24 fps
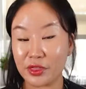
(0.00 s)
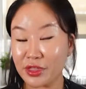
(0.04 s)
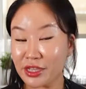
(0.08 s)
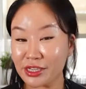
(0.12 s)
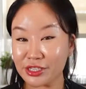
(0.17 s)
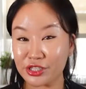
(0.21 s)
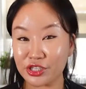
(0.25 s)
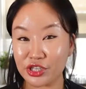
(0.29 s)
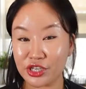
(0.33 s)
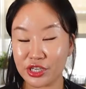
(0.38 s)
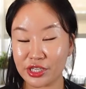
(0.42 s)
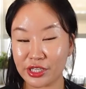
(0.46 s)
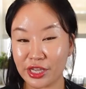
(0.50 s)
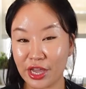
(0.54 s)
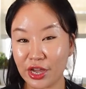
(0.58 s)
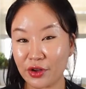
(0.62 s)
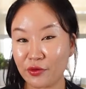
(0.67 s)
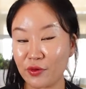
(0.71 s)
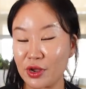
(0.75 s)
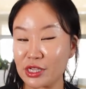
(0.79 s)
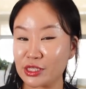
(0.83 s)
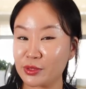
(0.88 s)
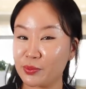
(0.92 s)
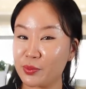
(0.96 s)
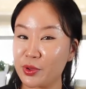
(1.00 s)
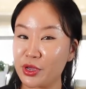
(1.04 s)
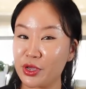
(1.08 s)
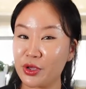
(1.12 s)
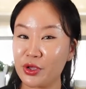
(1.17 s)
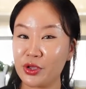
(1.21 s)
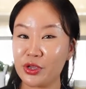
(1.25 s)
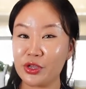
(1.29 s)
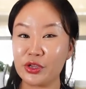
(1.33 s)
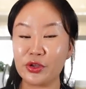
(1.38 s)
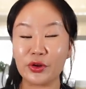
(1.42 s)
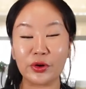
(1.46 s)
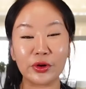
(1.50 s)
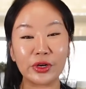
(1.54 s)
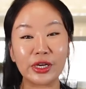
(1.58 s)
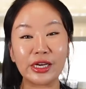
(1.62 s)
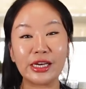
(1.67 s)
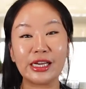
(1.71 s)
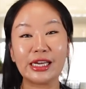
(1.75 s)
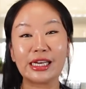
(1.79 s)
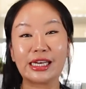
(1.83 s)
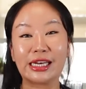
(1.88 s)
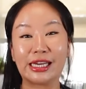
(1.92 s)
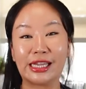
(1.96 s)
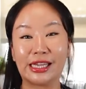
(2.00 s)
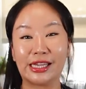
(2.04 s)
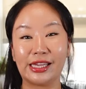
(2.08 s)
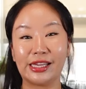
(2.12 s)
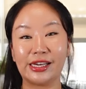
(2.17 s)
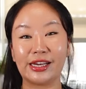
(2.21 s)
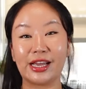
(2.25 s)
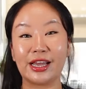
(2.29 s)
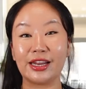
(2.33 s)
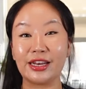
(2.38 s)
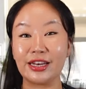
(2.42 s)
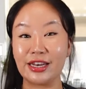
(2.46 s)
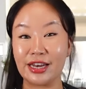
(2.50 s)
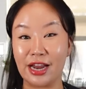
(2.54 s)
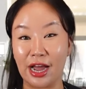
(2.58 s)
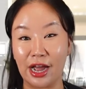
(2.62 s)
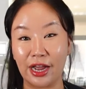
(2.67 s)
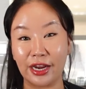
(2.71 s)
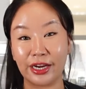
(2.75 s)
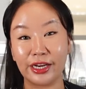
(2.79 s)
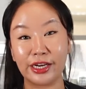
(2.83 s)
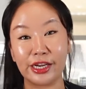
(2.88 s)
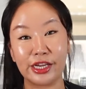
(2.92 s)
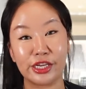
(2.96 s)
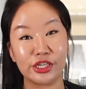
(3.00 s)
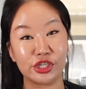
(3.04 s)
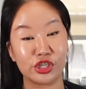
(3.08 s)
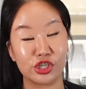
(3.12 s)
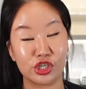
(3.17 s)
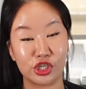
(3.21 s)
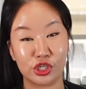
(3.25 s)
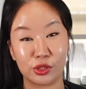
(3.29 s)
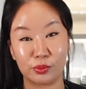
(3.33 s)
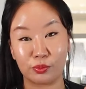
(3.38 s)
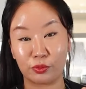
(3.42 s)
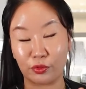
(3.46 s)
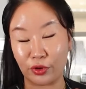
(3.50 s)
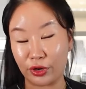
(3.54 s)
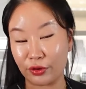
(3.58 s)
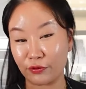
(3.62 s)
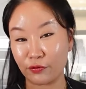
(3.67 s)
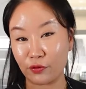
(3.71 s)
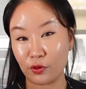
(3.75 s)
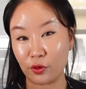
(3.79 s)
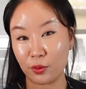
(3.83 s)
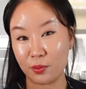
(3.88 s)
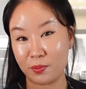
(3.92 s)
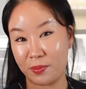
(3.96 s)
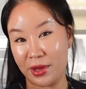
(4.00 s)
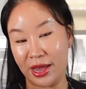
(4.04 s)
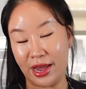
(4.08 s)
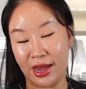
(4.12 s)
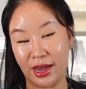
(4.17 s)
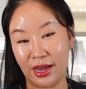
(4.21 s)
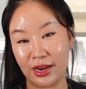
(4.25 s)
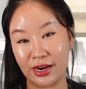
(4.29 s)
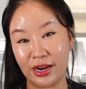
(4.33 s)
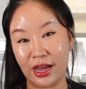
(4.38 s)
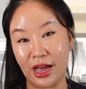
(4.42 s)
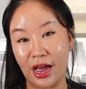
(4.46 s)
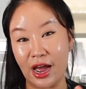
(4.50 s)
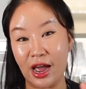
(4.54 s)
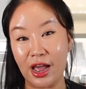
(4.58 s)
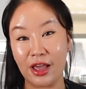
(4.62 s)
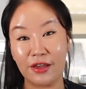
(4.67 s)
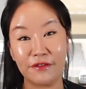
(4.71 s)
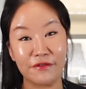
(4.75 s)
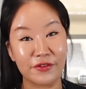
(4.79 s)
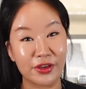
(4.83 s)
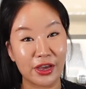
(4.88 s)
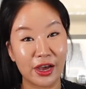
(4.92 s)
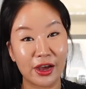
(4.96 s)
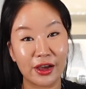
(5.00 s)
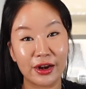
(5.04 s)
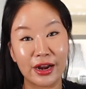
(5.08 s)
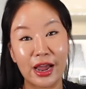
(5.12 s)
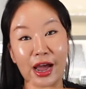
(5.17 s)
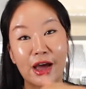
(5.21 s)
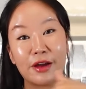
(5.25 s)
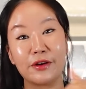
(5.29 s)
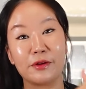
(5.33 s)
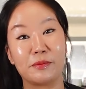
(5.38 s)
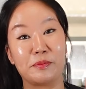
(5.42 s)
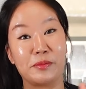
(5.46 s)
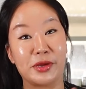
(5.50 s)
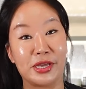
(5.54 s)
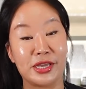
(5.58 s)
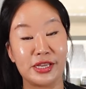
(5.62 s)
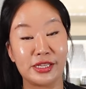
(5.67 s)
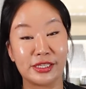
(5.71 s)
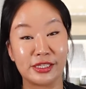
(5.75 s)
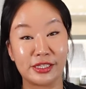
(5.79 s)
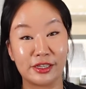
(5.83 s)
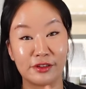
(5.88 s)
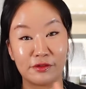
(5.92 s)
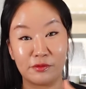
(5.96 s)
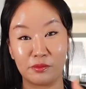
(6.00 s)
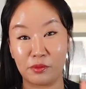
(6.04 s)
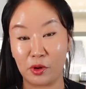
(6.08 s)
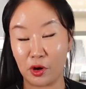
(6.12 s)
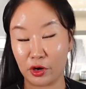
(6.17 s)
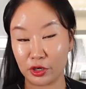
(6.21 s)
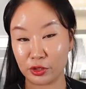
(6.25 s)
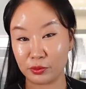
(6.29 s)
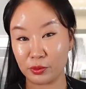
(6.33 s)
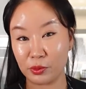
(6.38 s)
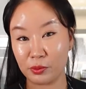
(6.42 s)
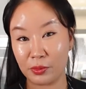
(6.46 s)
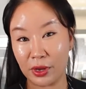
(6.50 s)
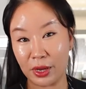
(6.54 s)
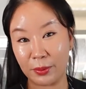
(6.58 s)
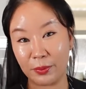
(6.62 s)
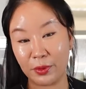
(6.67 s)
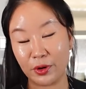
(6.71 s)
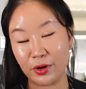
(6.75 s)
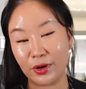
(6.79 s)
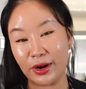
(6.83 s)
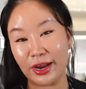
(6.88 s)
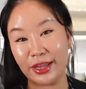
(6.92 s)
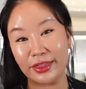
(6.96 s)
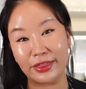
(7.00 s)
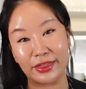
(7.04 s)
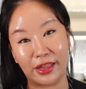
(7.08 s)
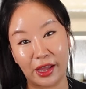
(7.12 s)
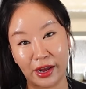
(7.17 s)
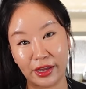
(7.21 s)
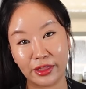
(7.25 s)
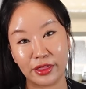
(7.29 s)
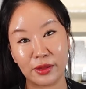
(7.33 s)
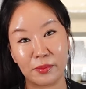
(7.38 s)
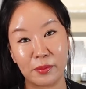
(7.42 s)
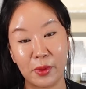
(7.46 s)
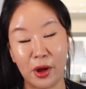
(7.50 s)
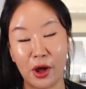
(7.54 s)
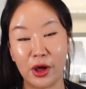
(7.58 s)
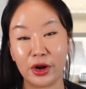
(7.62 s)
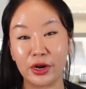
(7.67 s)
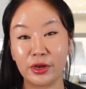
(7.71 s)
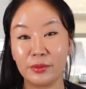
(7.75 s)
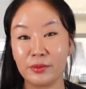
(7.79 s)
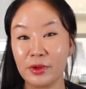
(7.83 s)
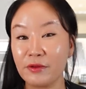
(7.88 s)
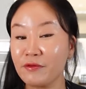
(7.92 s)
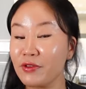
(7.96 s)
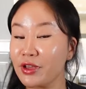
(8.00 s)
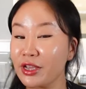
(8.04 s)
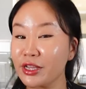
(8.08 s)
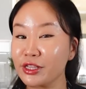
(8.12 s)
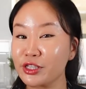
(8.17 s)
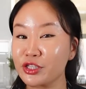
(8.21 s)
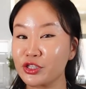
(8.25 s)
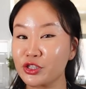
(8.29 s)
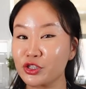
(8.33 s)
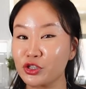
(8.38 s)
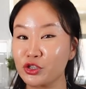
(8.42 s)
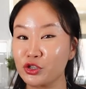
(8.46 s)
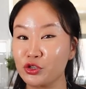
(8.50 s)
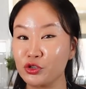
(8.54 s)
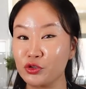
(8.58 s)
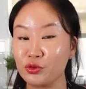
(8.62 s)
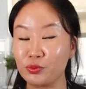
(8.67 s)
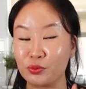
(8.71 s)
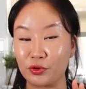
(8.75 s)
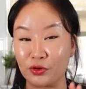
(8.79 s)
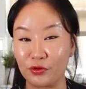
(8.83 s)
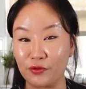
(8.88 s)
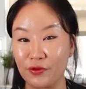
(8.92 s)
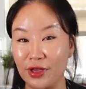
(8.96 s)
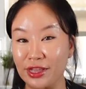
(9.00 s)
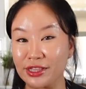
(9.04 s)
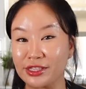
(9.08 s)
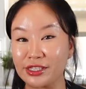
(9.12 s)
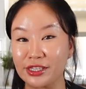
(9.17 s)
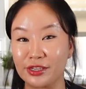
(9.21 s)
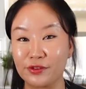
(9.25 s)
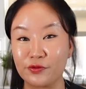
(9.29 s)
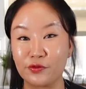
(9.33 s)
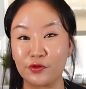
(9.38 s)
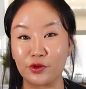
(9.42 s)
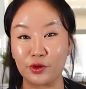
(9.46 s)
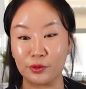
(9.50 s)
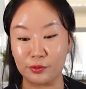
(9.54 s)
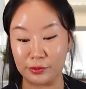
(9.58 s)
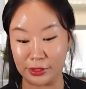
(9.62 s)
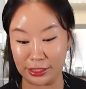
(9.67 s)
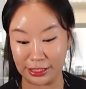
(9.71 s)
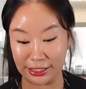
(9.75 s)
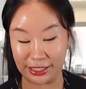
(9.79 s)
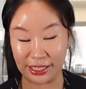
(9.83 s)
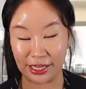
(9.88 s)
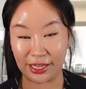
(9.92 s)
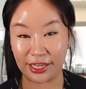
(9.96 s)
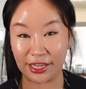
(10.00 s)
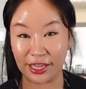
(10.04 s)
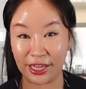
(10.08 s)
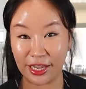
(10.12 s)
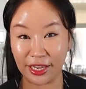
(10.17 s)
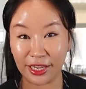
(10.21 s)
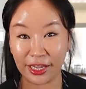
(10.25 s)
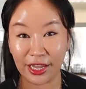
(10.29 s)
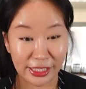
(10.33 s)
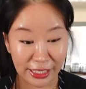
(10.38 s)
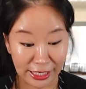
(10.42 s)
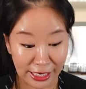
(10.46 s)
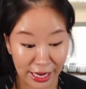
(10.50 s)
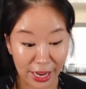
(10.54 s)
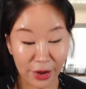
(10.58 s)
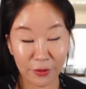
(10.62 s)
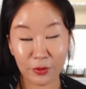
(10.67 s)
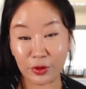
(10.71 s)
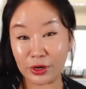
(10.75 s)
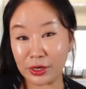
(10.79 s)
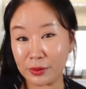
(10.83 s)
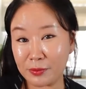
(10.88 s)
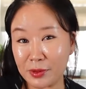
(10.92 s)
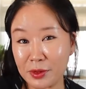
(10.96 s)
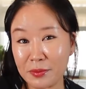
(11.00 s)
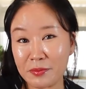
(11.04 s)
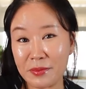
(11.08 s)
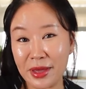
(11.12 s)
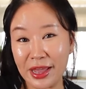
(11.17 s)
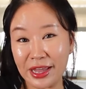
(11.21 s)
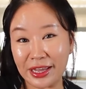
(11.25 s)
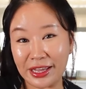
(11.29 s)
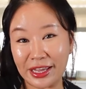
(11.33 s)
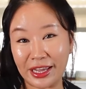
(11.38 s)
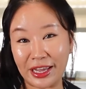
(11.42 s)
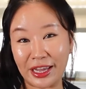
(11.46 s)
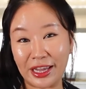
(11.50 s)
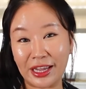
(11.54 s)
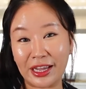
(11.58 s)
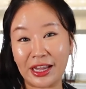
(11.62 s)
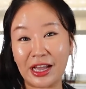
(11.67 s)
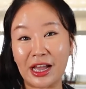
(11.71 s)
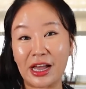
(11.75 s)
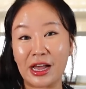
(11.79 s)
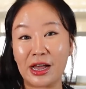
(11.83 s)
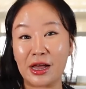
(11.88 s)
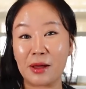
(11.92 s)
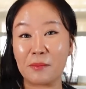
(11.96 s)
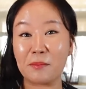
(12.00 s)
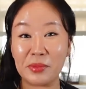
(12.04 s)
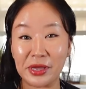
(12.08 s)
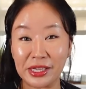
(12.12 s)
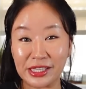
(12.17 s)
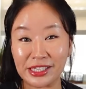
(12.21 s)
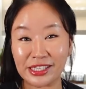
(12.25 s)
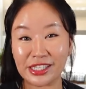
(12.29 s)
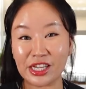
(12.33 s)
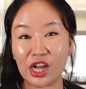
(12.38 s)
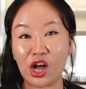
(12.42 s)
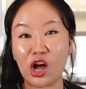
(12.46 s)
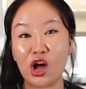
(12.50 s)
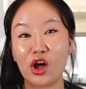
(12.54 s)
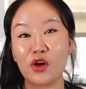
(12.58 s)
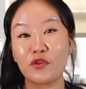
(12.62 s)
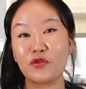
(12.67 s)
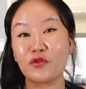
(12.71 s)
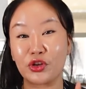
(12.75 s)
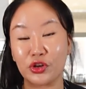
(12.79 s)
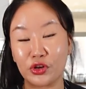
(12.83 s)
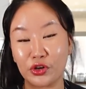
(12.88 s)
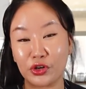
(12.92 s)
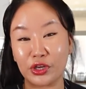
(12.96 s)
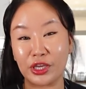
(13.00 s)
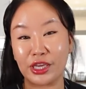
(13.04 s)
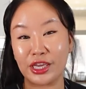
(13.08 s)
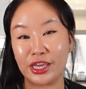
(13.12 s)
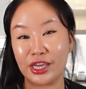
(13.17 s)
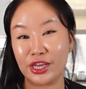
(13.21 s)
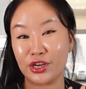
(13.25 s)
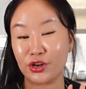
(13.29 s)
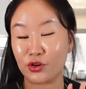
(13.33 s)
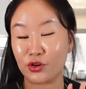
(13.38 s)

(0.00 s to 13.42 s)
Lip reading: this cheesecake recipe, you're gonna need a 9-inch springform pan. I've cut out a piece of parchment paper and lined the bottom of it to prevent it from sticking. Today we're gonna be making a biscoff cookie